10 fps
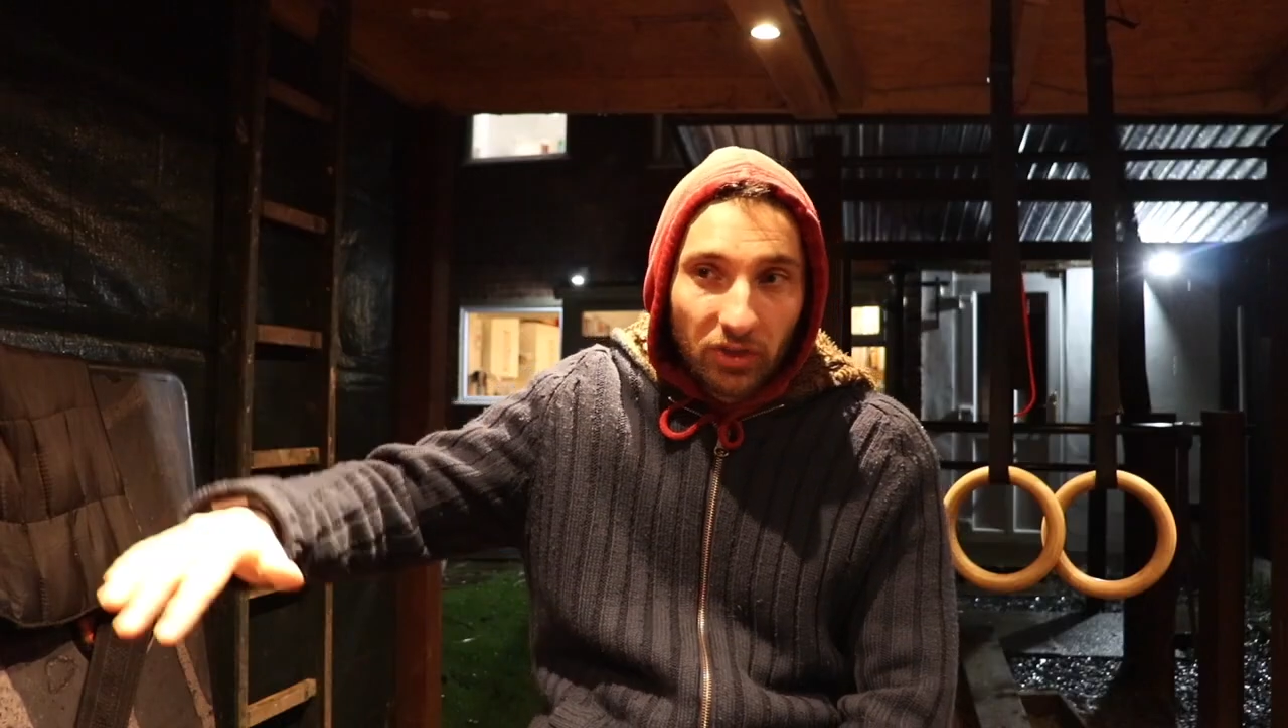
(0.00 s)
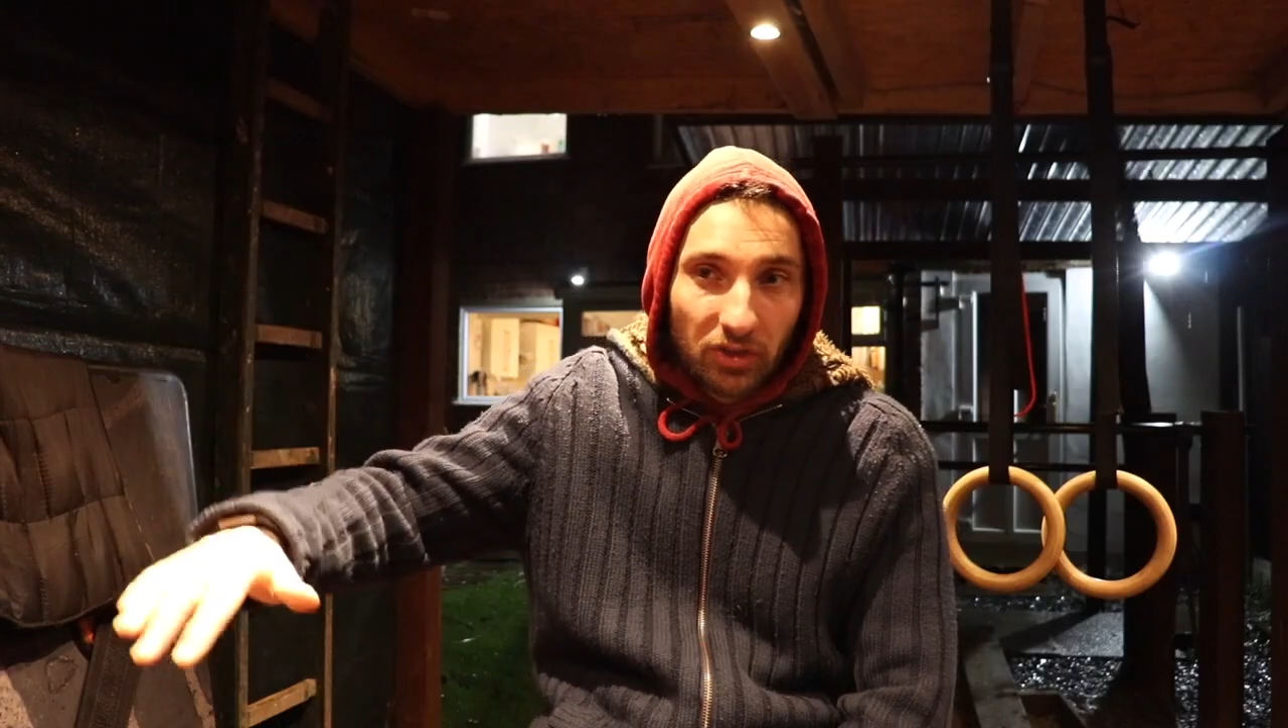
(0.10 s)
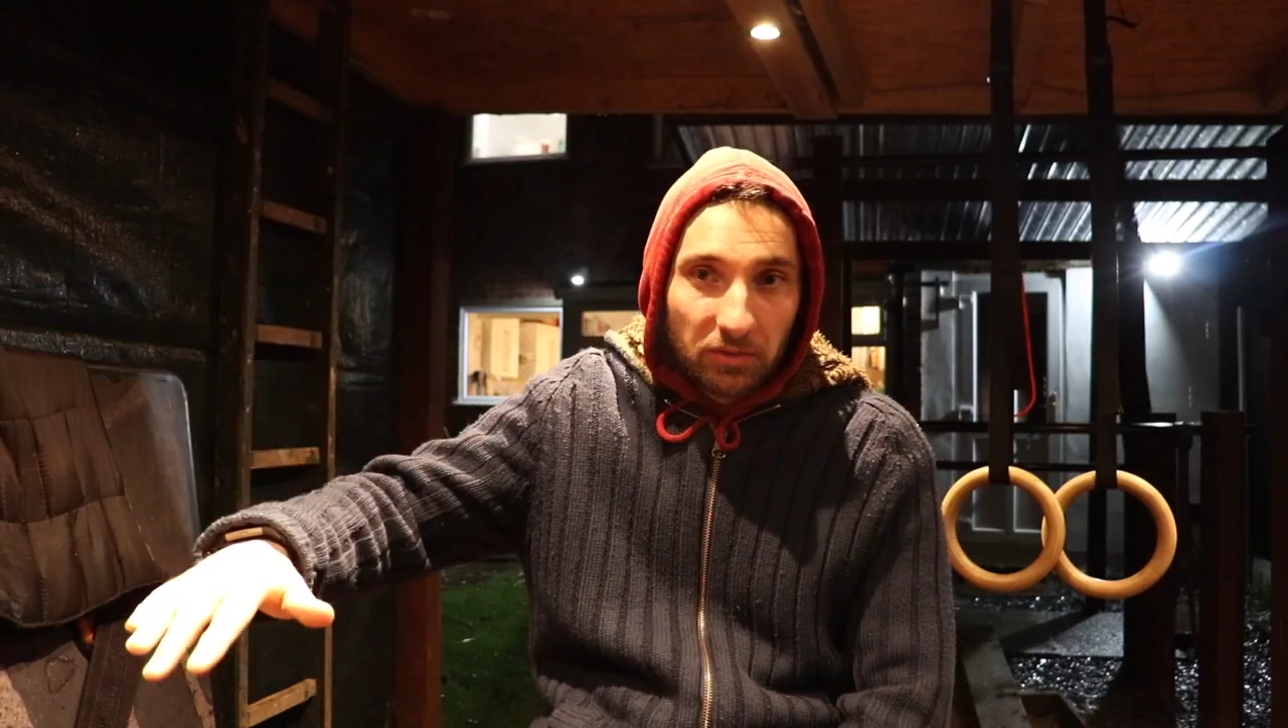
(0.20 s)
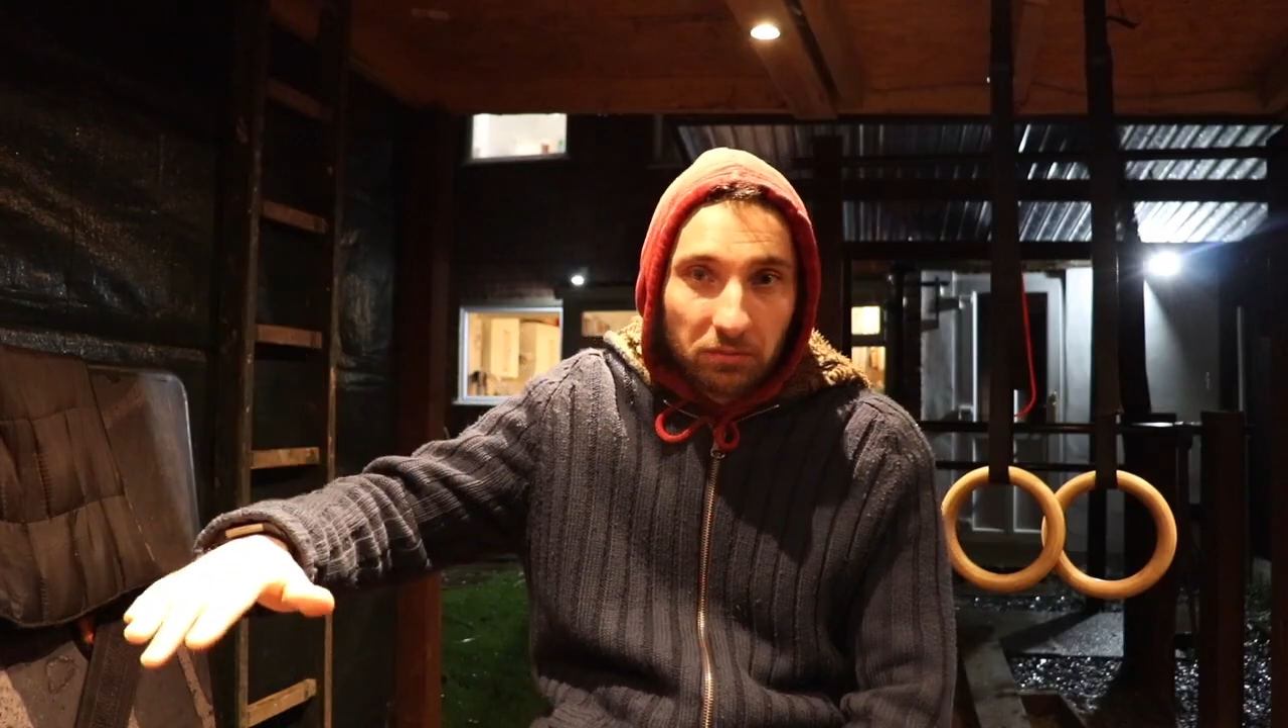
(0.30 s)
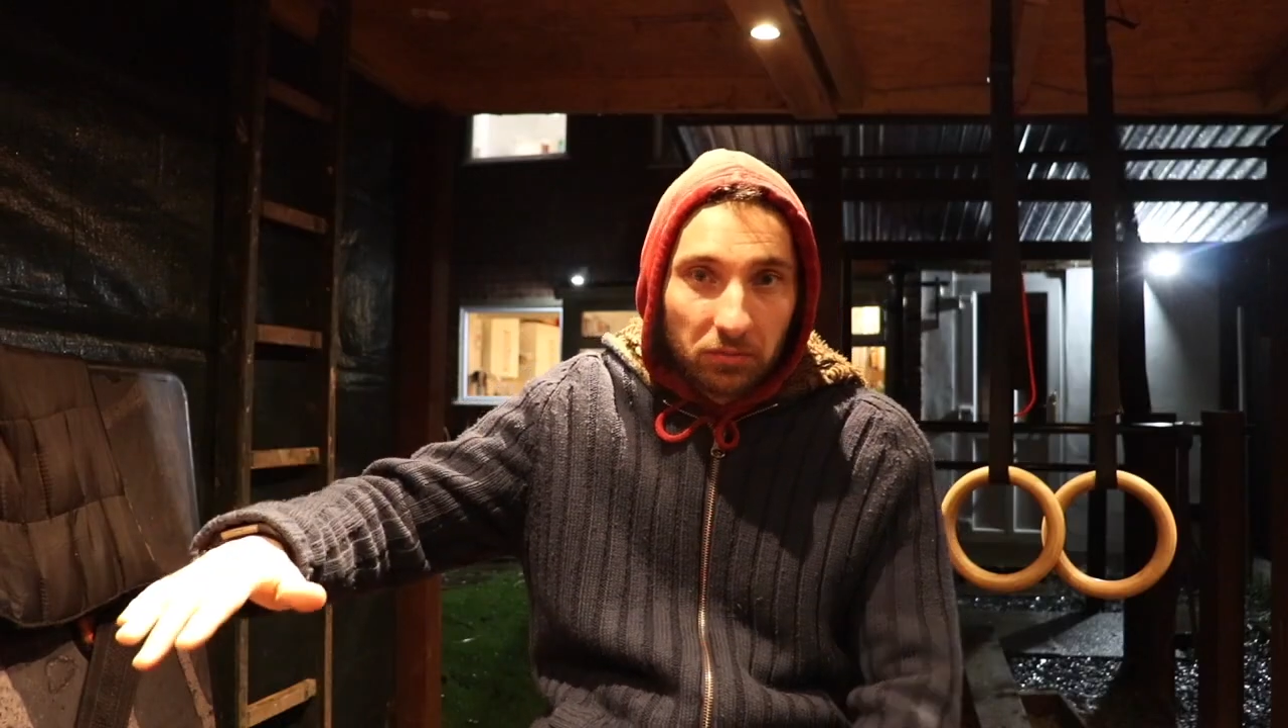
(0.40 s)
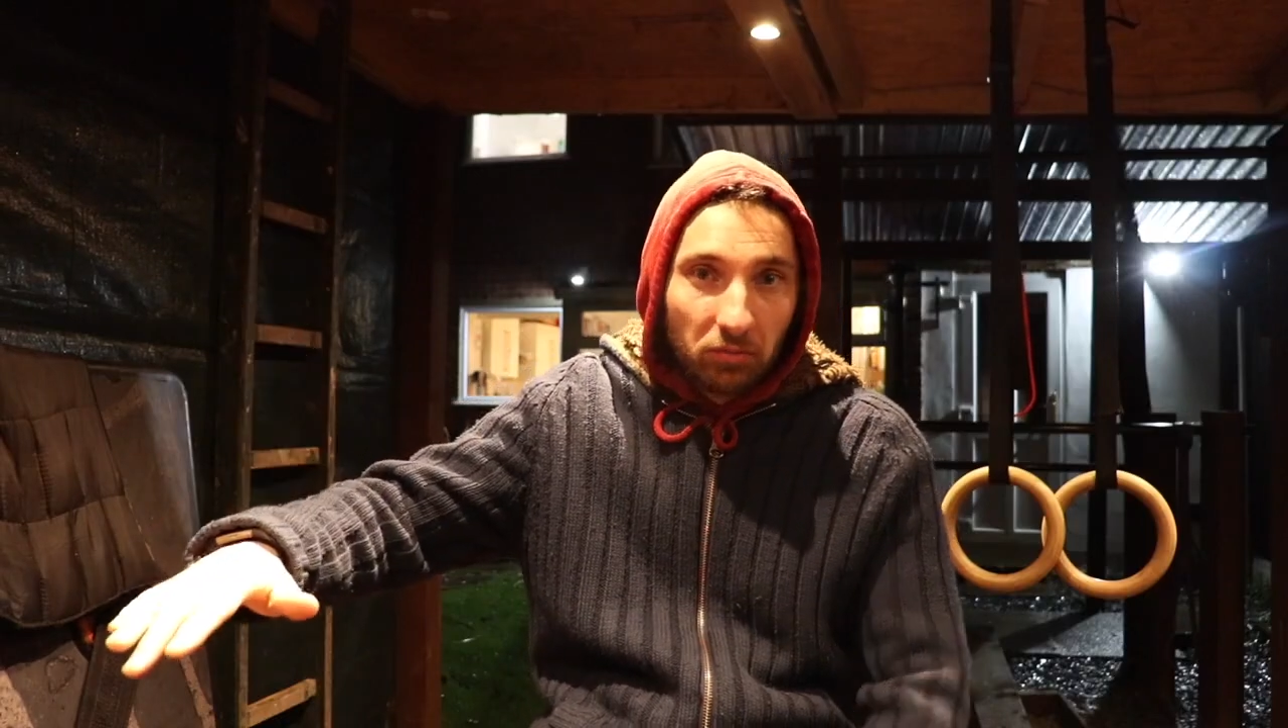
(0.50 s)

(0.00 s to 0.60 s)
the other